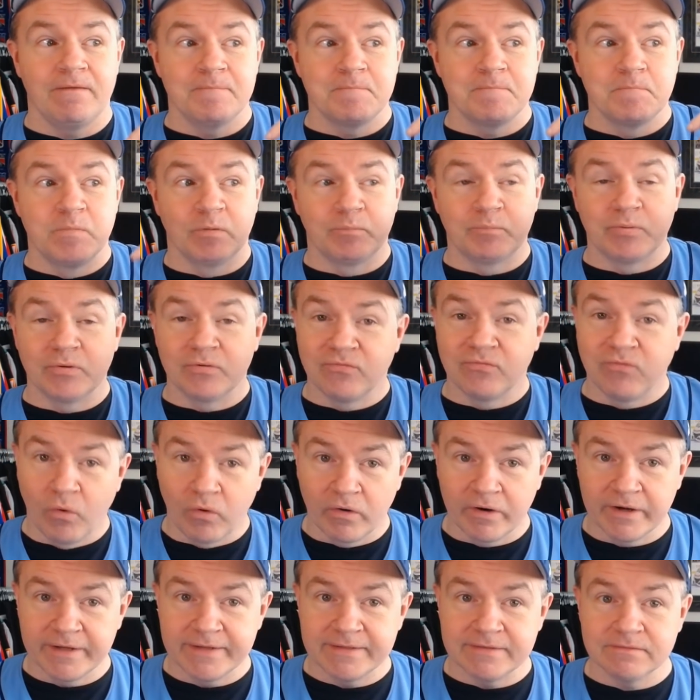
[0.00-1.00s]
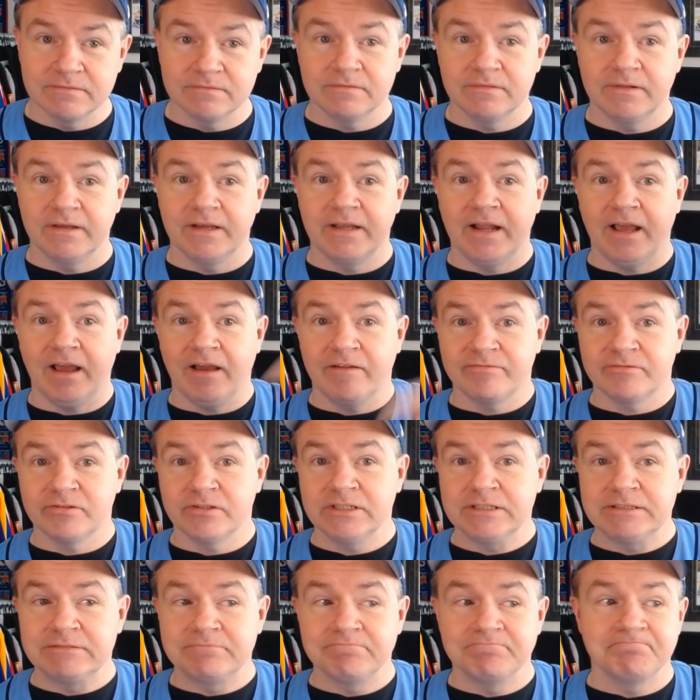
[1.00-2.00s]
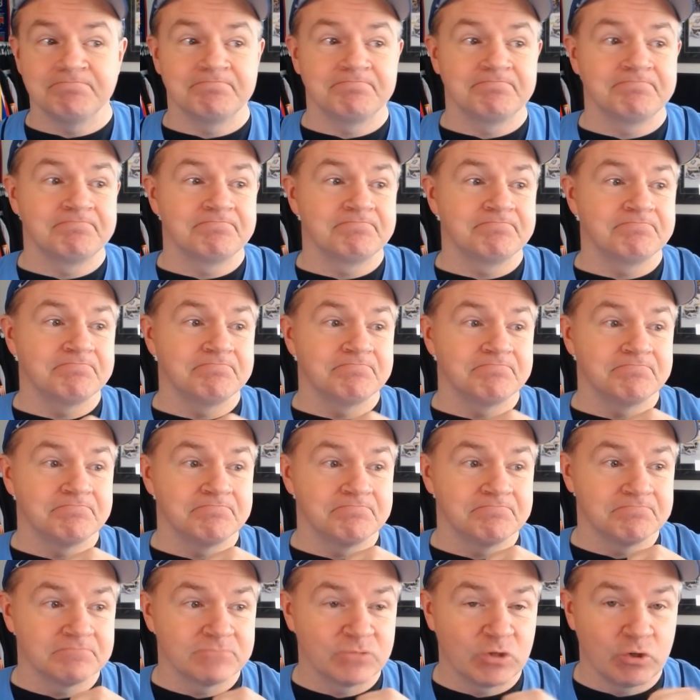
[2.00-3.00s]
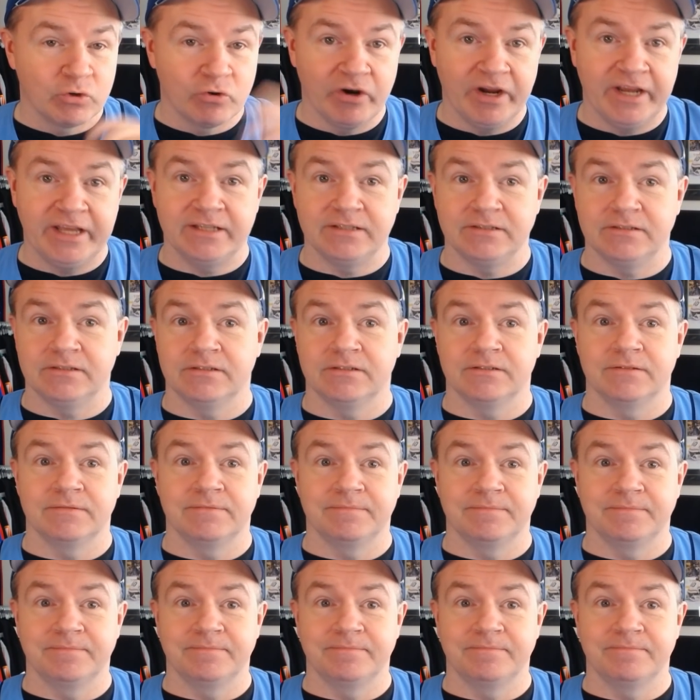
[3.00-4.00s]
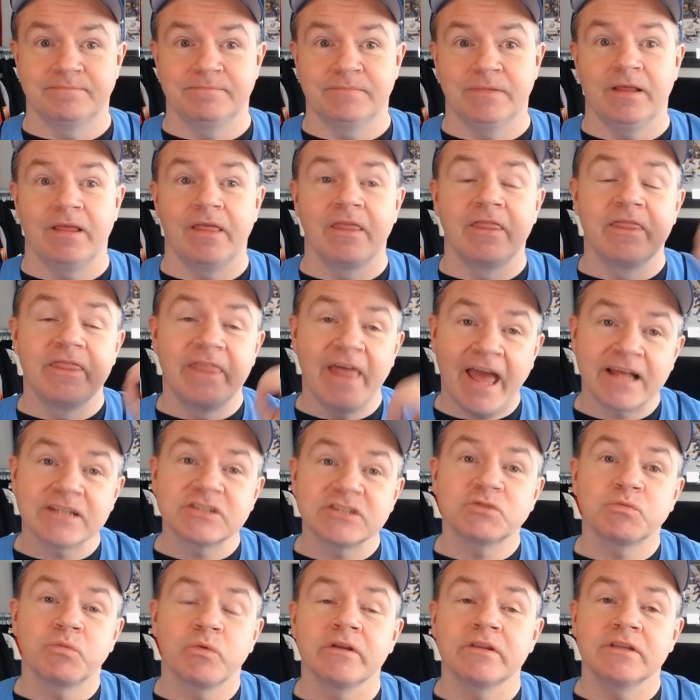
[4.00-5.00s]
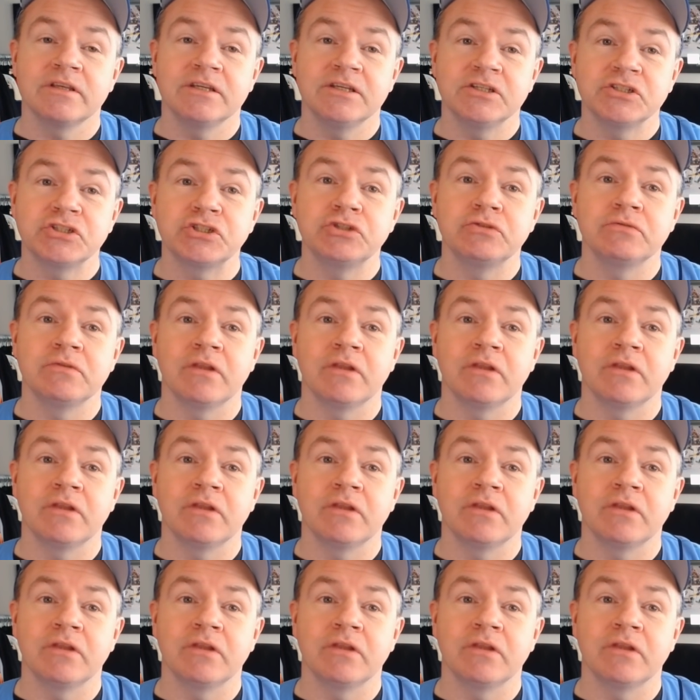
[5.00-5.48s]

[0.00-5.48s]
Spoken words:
but before it and after it, crickets. That's where the issue